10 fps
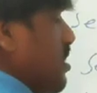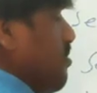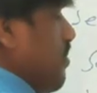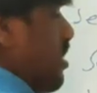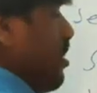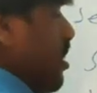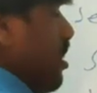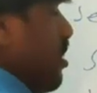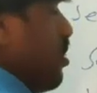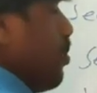1
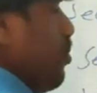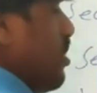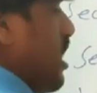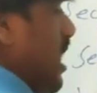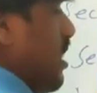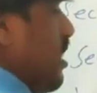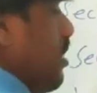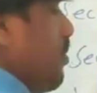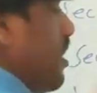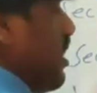into tan A, you
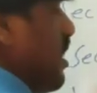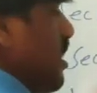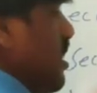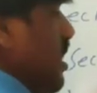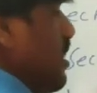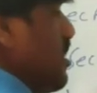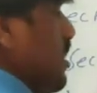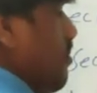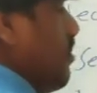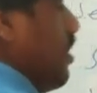can take the LCM.